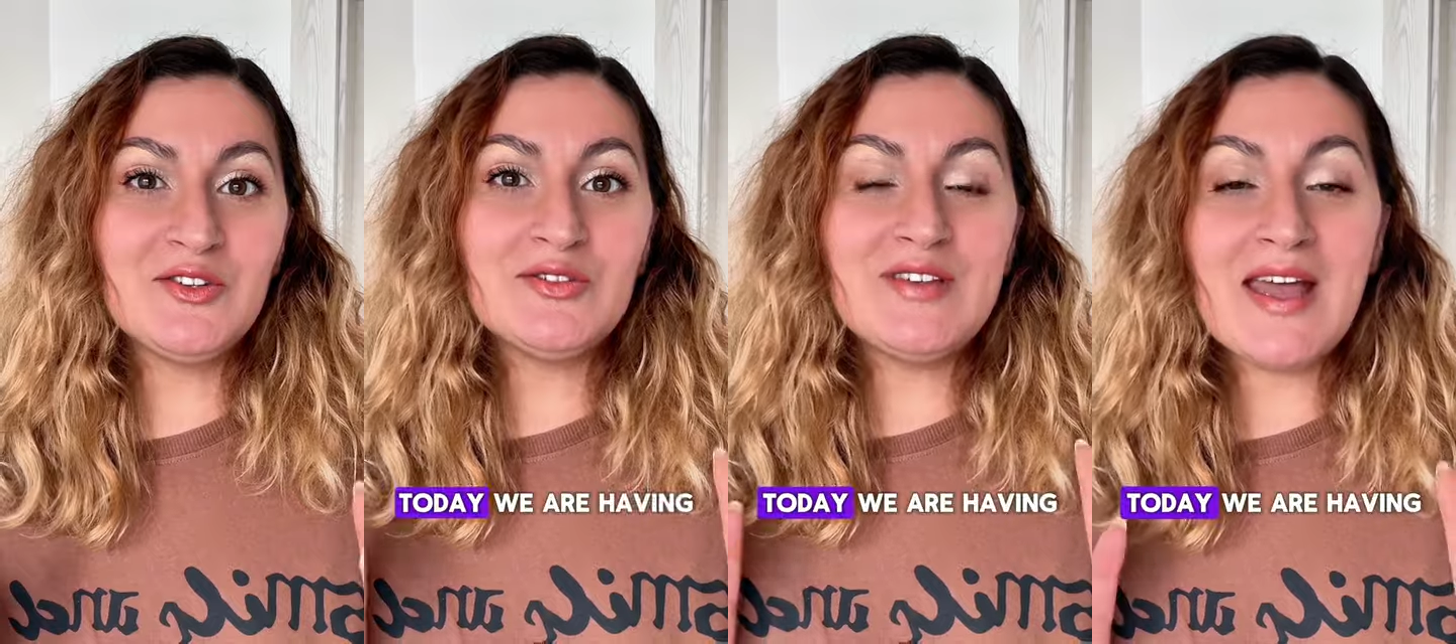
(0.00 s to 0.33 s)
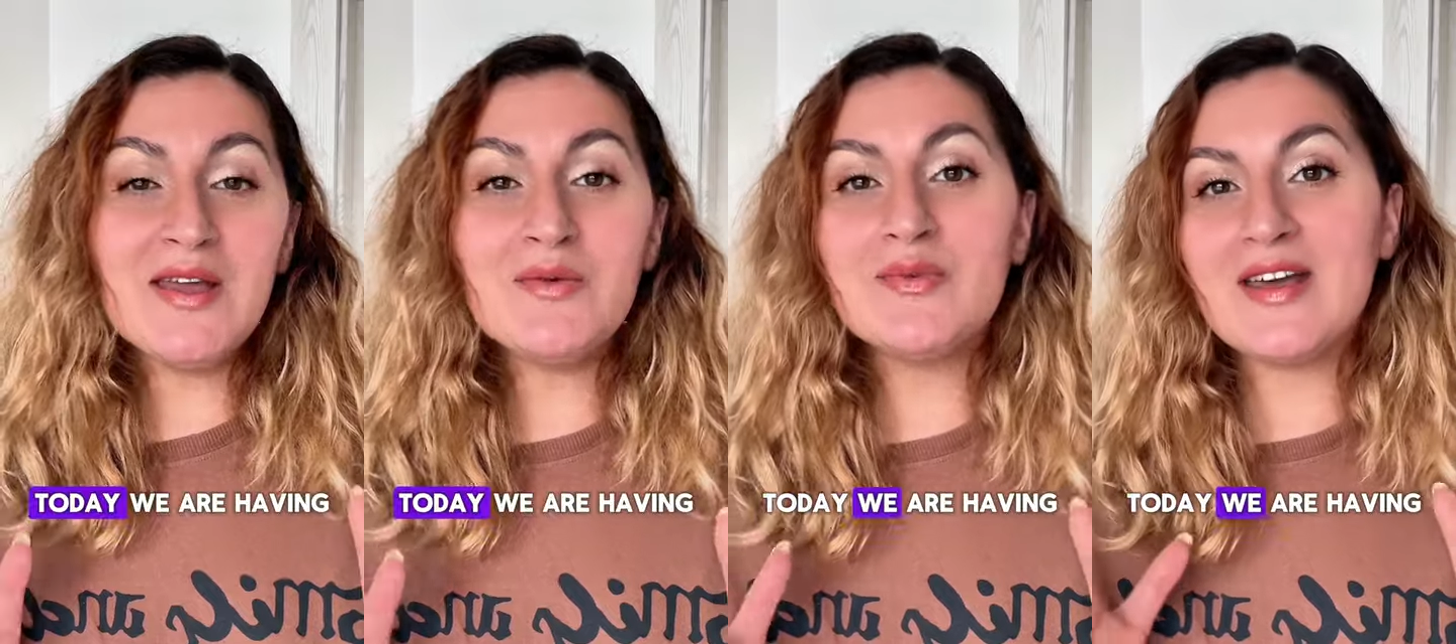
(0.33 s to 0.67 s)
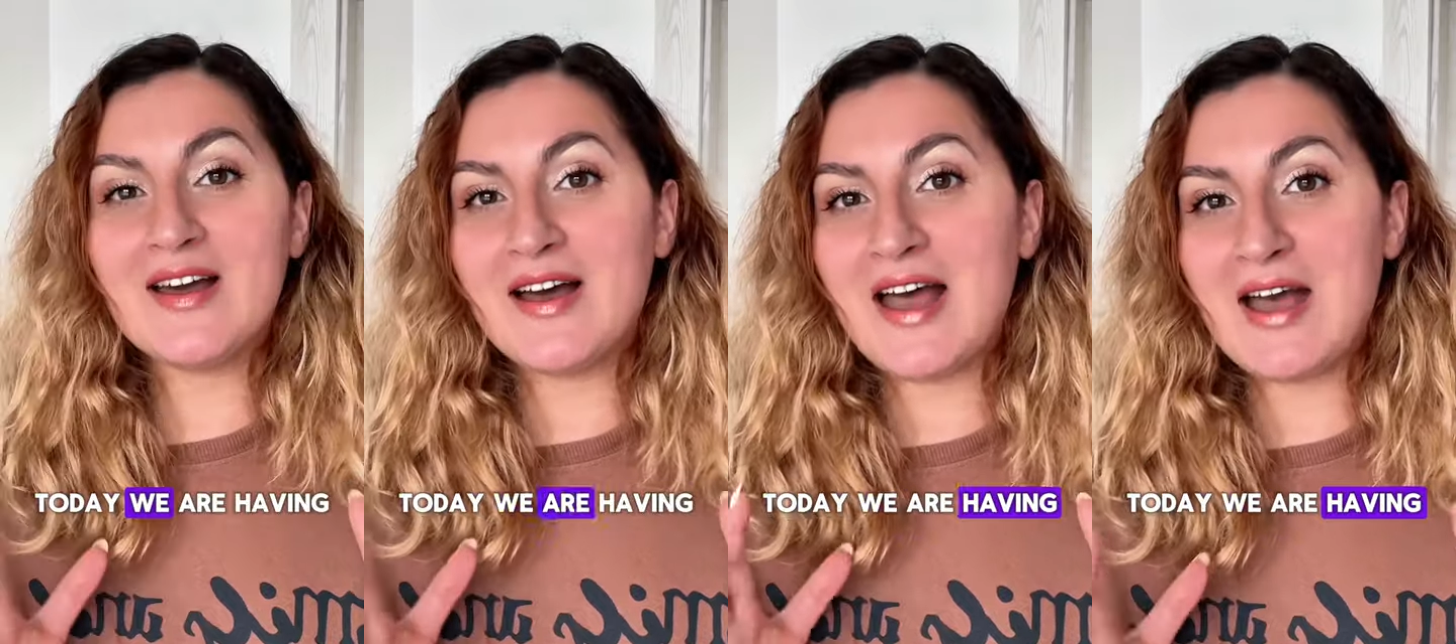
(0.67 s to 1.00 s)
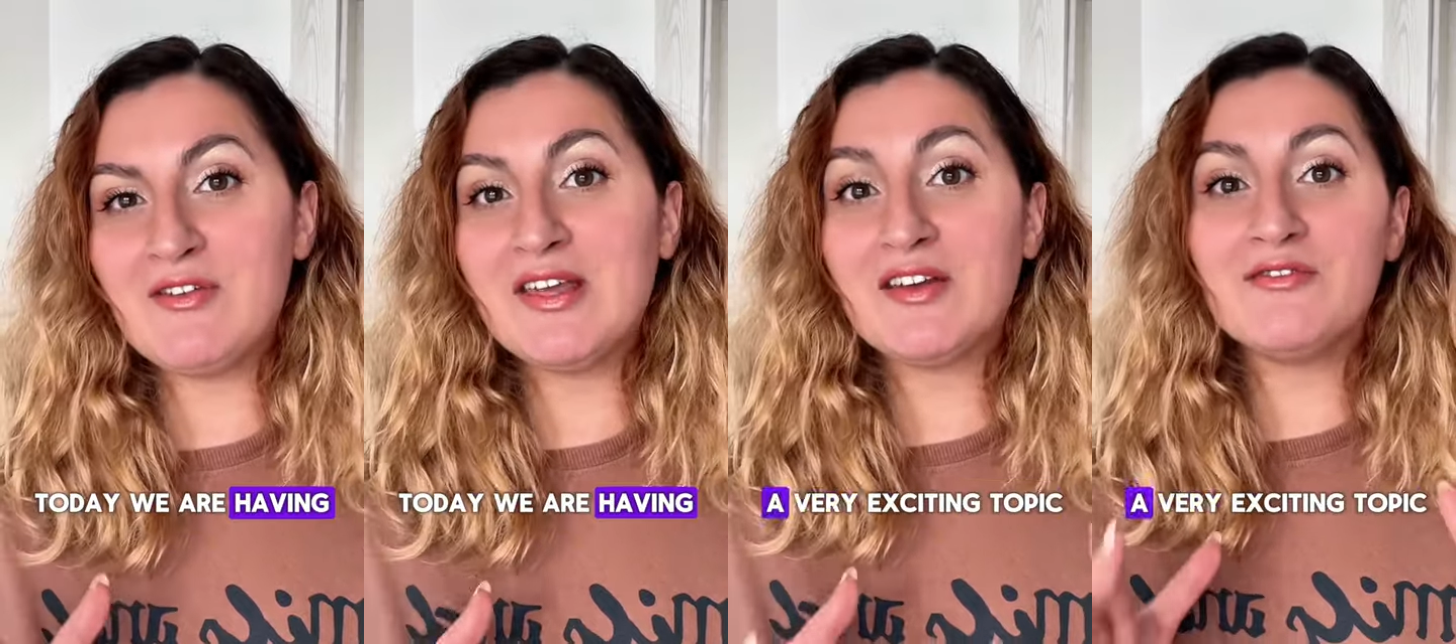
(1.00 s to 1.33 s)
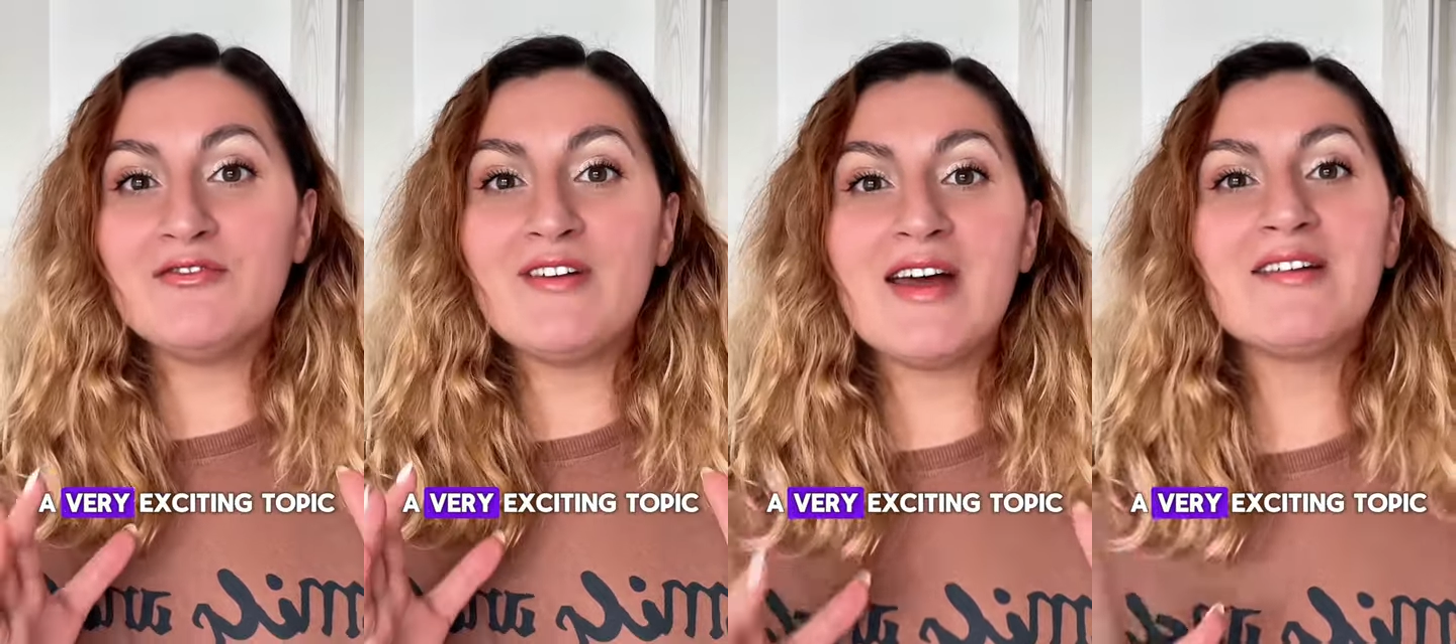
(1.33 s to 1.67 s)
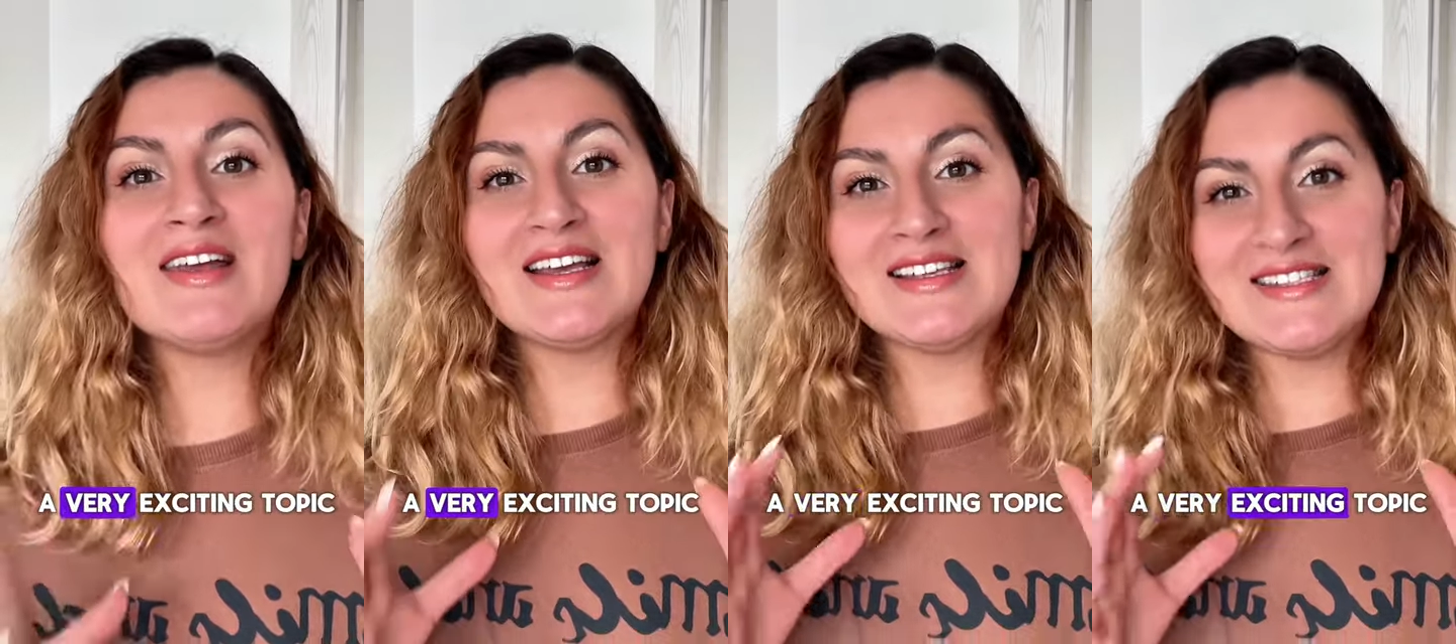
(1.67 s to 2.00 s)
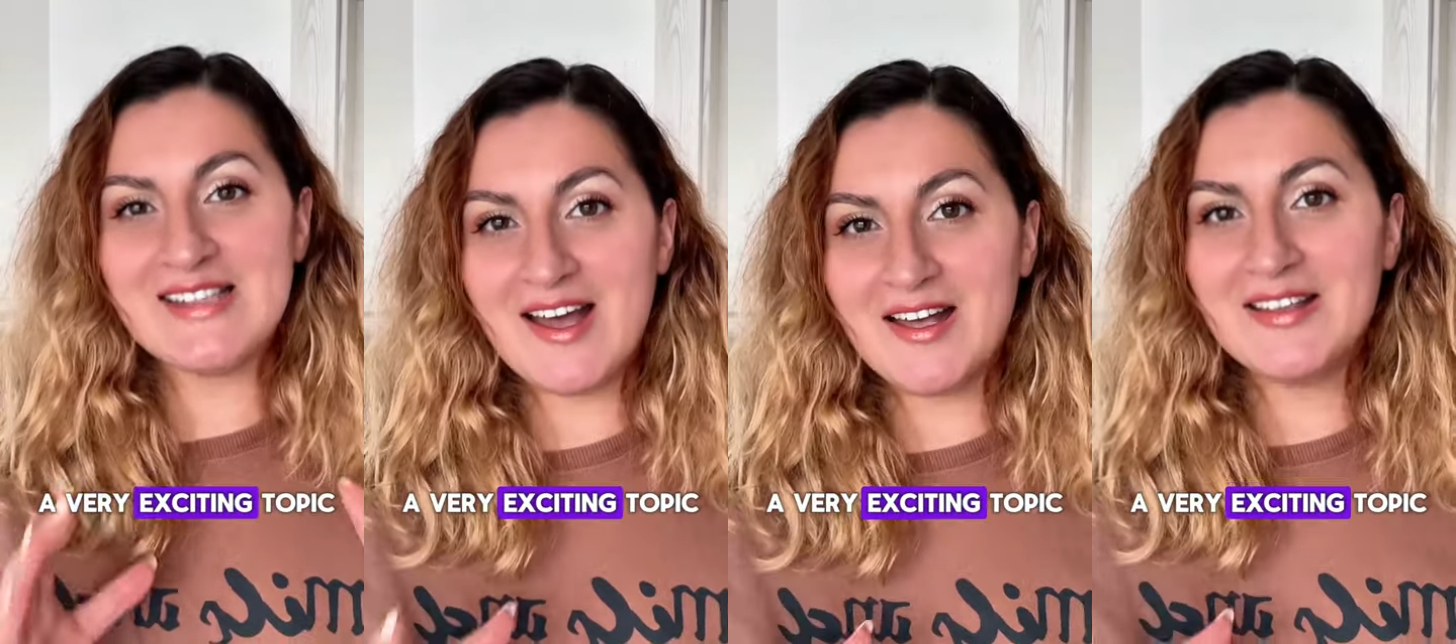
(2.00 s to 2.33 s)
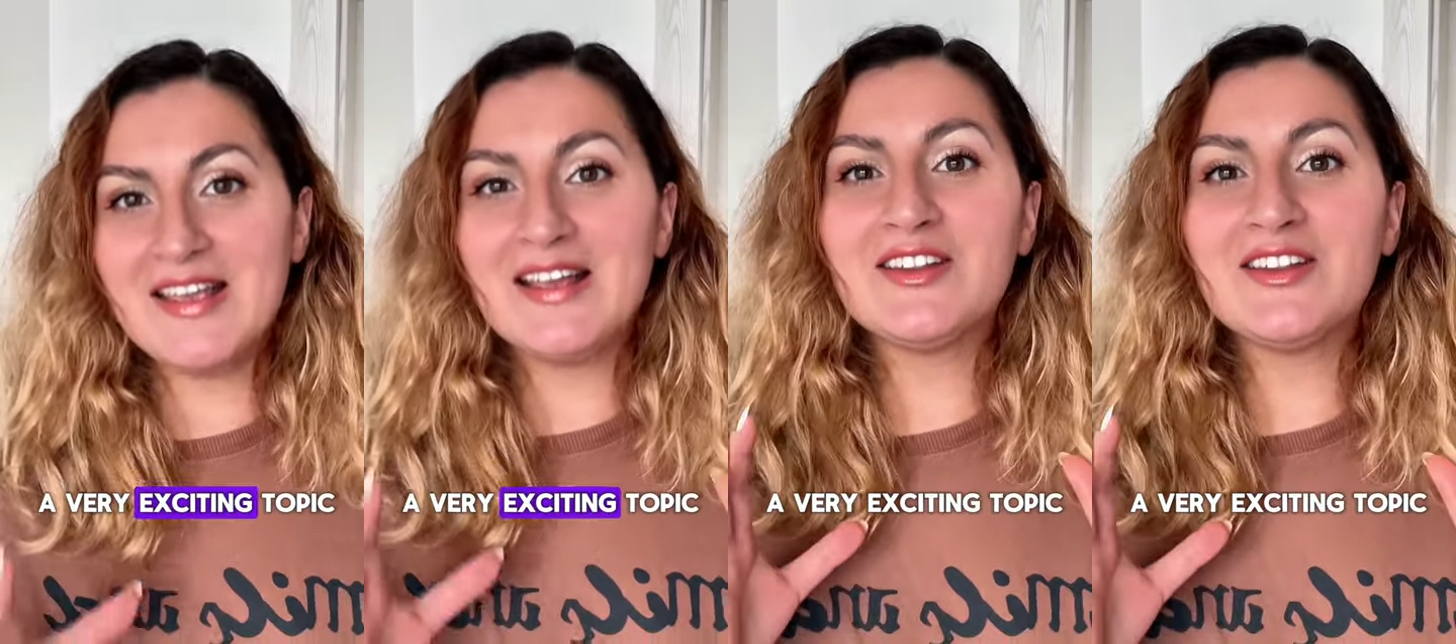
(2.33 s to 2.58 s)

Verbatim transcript: Today we are having a very exciting